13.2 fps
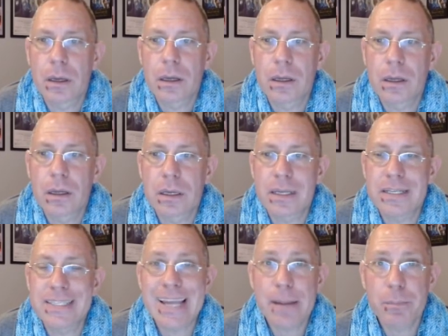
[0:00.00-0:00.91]

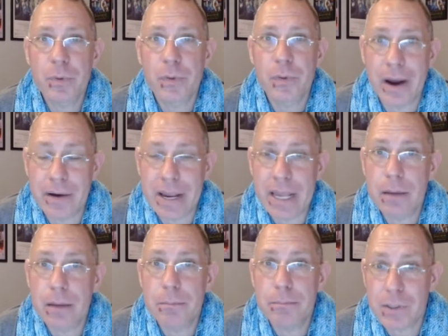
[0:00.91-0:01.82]
contemporary
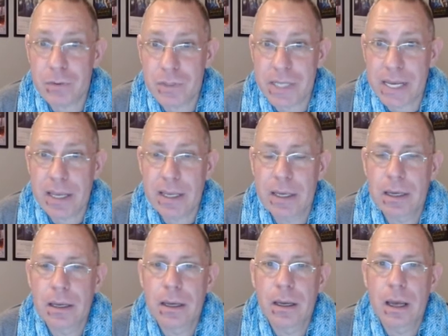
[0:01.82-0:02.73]
music
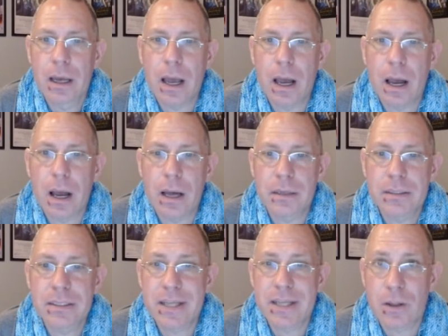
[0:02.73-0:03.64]
uh, to
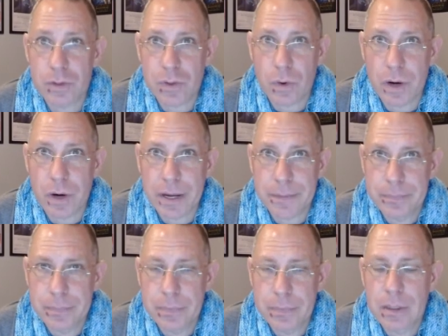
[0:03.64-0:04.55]
tell the story,
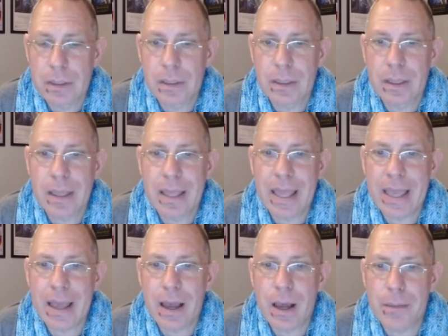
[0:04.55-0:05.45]

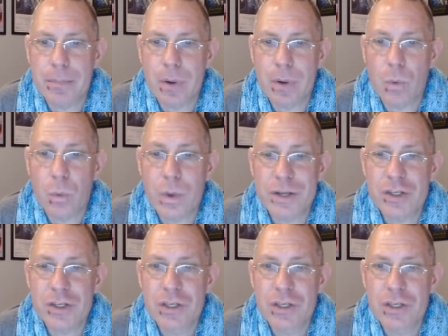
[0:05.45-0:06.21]
um, which...